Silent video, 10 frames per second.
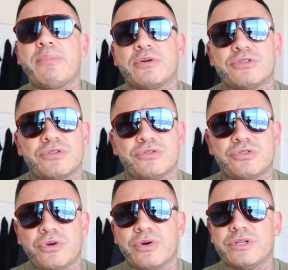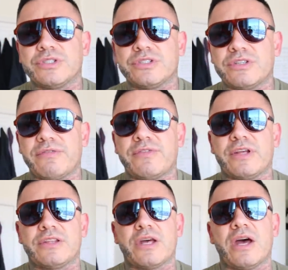personal stories and stuff
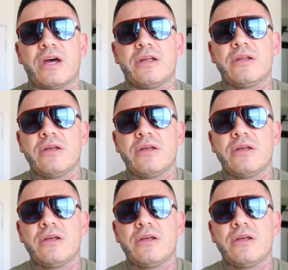like that.